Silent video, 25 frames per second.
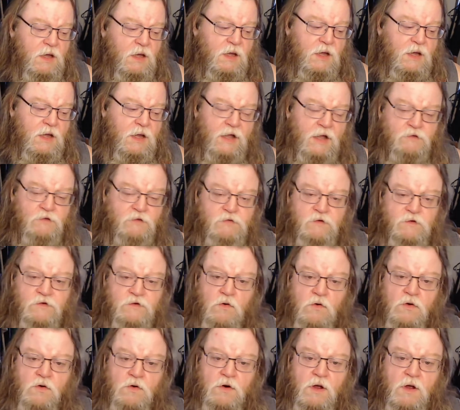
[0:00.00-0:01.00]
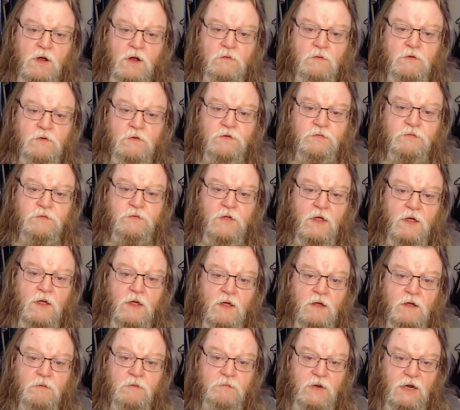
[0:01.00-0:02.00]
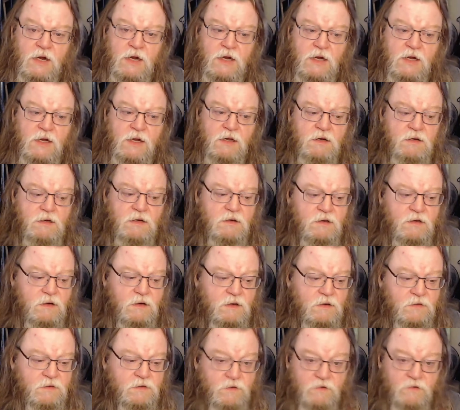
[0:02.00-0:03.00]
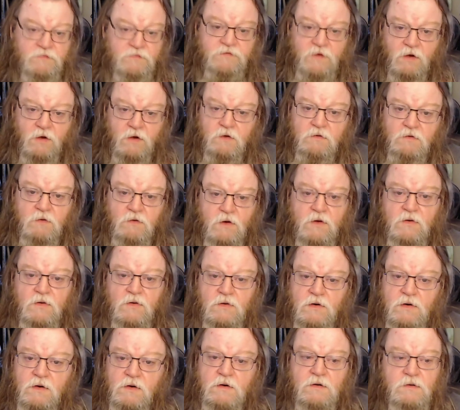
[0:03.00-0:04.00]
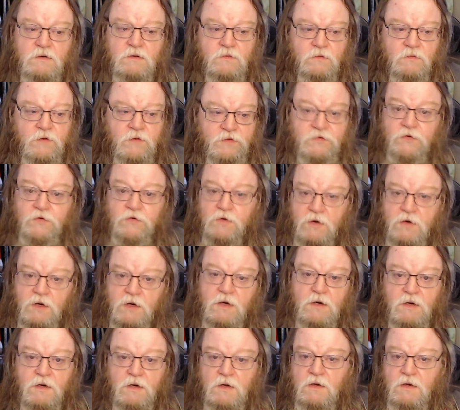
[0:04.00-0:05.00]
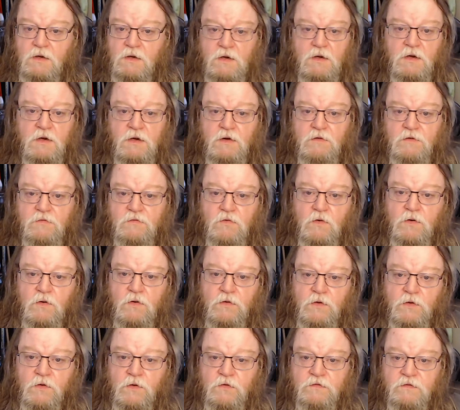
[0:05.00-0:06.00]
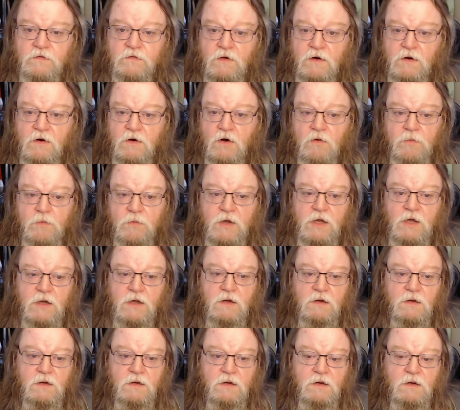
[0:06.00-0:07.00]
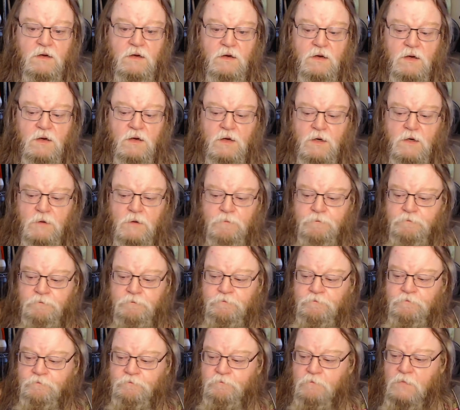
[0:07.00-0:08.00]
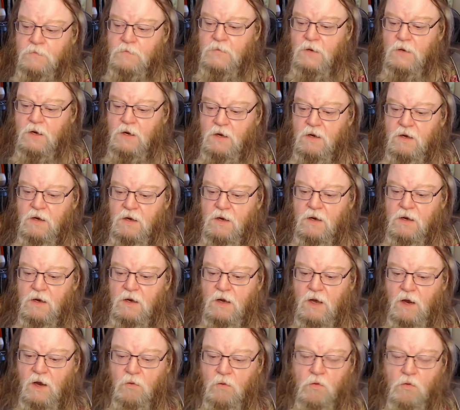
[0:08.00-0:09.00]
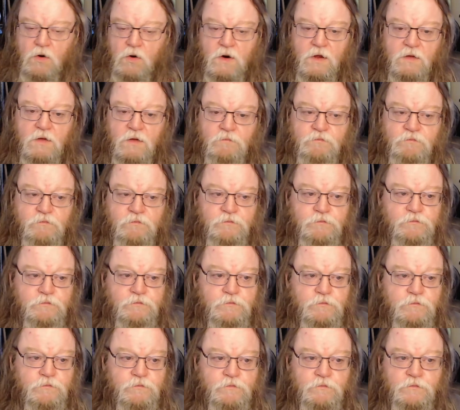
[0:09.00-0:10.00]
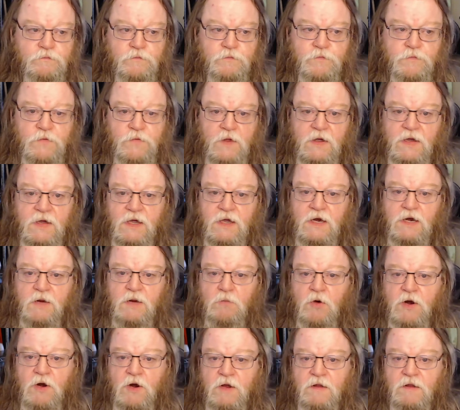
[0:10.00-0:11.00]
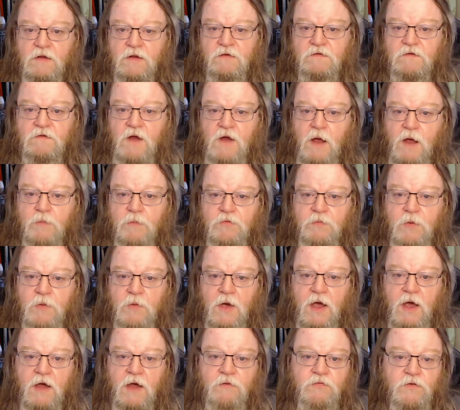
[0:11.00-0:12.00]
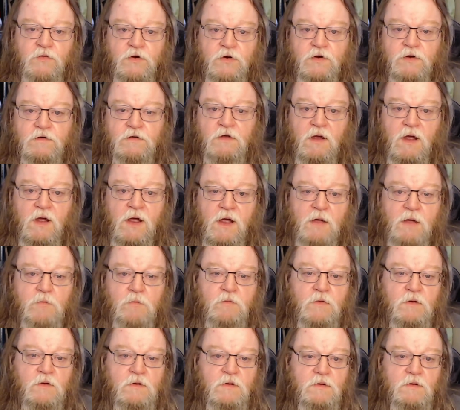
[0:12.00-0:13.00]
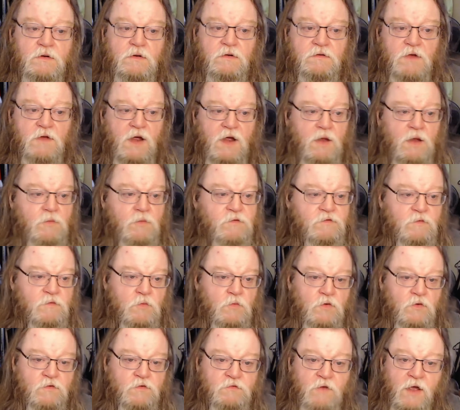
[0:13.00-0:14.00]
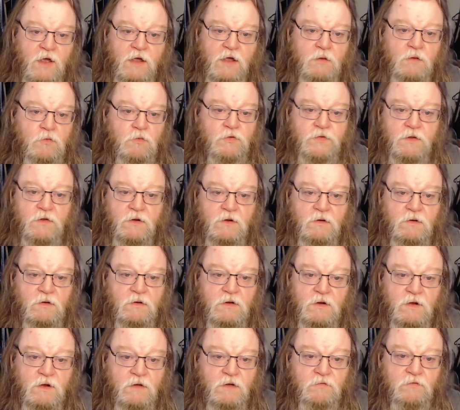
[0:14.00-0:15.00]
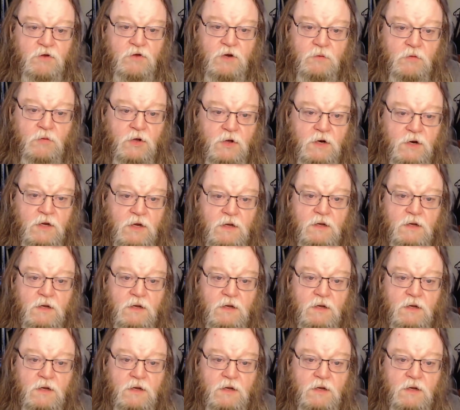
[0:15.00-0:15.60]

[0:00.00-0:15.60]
that's what's going on with me, the Falcro, Richard, for those that know me. I want to thank anybody that stops by for your time. Time is the most valuable thing you can give anybody.